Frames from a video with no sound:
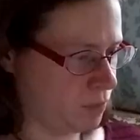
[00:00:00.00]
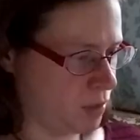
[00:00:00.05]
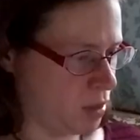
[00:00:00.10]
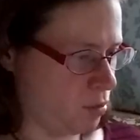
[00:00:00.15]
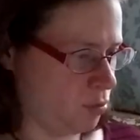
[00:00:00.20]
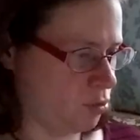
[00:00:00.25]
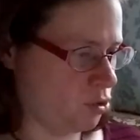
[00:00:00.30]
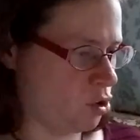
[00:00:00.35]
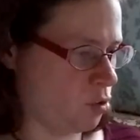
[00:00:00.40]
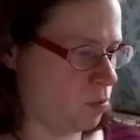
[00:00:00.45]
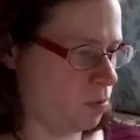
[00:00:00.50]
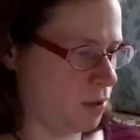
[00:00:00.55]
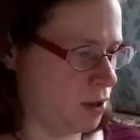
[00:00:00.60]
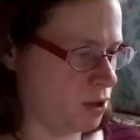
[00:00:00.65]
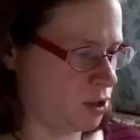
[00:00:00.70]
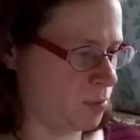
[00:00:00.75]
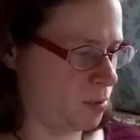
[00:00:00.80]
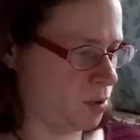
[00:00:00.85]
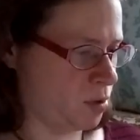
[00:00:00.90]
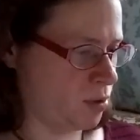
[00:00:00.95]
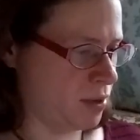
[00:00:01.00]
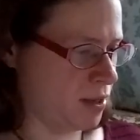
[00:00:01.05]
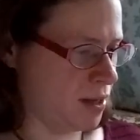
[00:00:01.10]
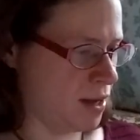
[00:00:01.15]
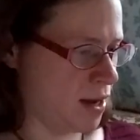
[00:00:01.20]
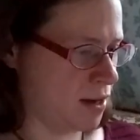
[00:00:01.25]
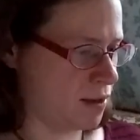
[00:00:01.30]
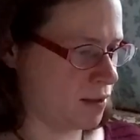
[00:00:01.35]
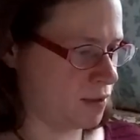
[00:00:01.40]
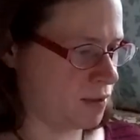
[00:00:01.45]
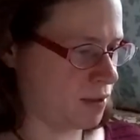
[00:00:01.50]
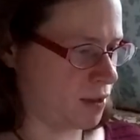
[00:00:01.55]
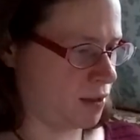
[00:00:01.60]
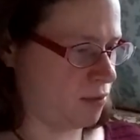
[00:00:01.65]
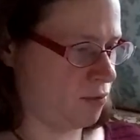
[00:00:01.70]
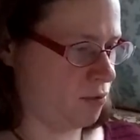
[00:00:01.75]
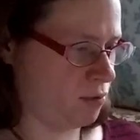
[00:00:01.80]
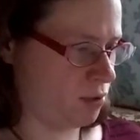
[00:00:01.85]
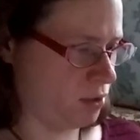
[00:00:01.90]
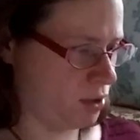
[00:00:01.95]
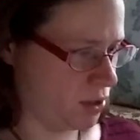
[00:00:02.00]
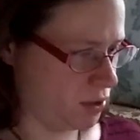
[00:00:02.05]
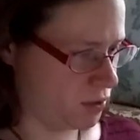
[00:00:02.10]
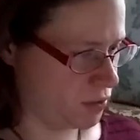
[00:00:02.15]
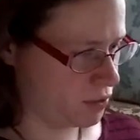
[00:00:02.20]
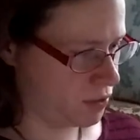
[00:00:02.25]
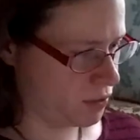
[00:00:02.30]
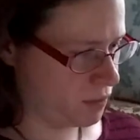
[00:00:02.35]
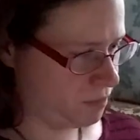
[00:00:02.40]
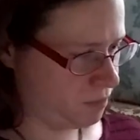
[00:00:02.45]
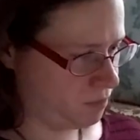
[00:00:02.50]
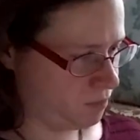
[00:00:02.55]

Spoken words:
It was so pleasurable he had a second release.